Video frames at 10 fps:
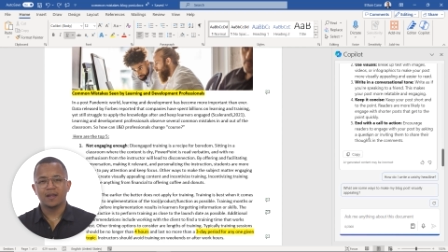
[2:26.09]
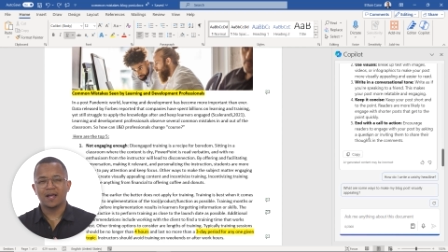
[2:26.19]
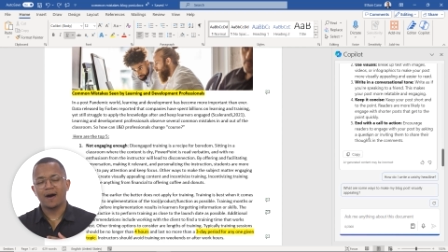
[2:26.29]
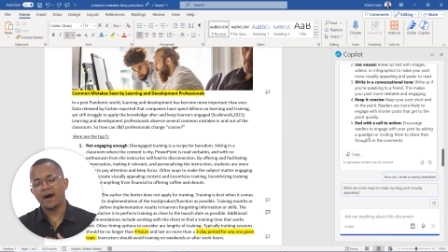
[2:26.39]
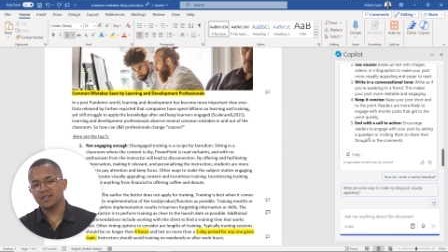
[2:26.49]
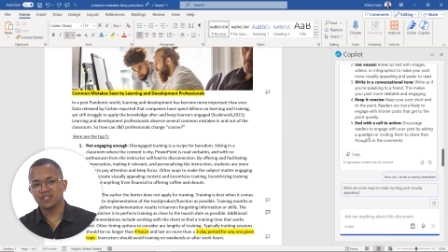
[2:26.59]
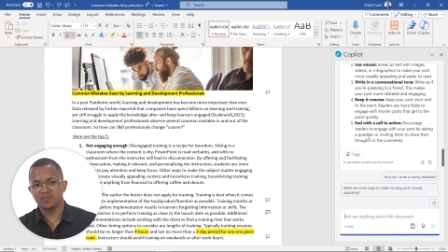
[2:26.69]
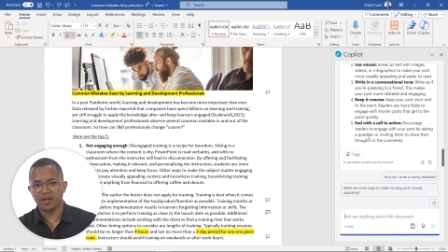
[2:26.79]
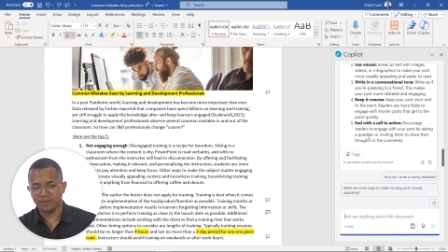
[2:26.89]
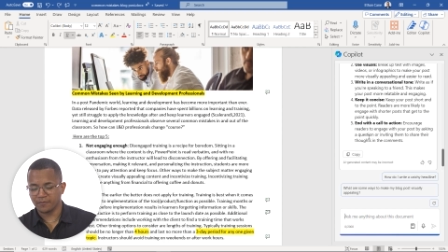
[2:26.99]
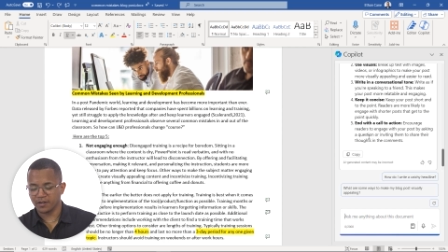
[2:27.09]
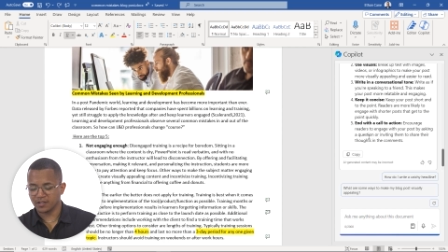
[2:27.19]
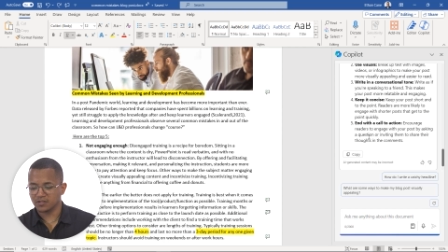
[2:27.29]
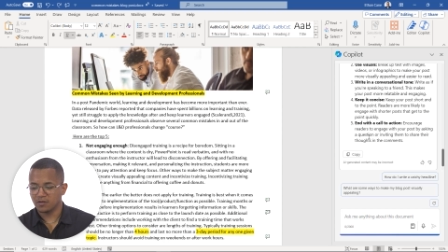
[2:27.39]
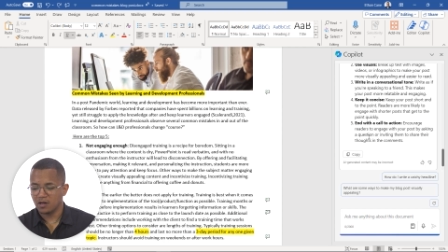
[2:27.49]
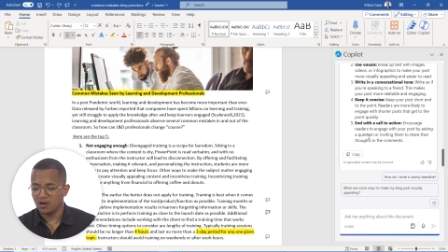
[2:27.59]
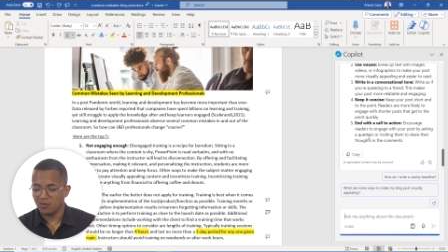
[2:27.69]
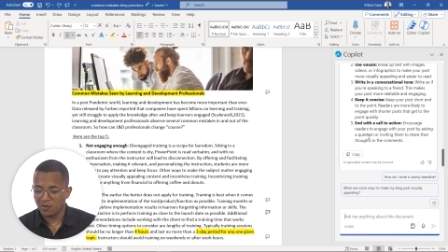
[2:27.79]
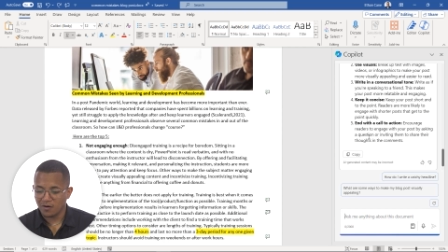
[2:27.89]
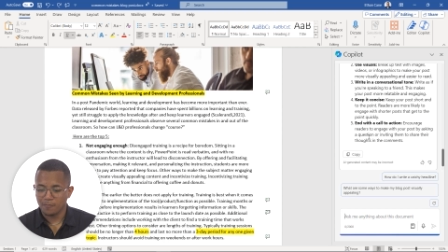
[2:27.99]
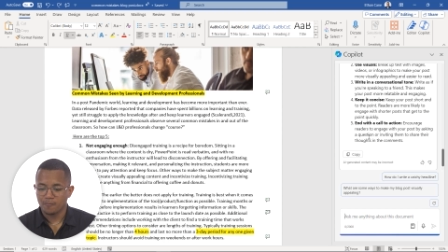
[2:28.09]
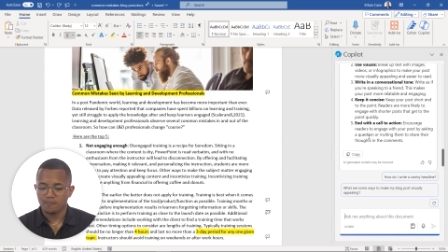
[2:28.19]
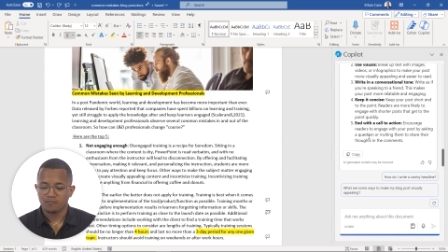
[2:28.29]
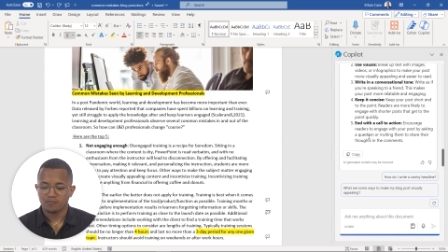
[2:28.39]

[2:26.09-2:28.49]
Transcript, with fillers: Now, how does this benefit us? Well,